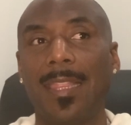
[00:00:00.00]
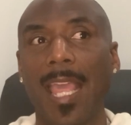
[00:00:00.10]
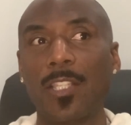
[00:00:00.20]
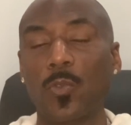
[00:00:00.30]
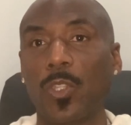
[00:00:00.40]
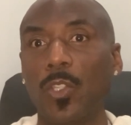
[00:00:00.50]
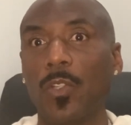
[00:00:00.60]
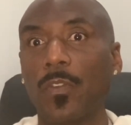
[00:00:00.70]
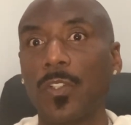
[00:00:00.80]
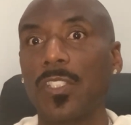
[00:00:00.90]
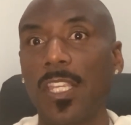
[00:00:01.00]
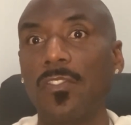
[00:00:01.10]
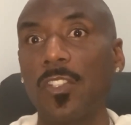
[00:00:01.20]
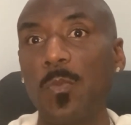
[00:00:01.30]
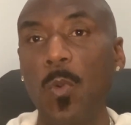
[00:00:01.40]
that's what the universe
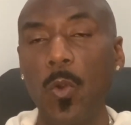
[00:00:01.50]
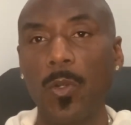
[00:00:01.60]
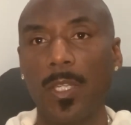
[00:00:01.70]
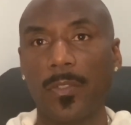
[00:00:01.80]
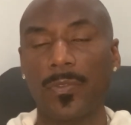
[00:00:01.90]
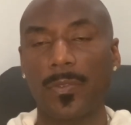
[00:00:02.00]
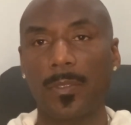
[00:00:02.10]
gives us more of.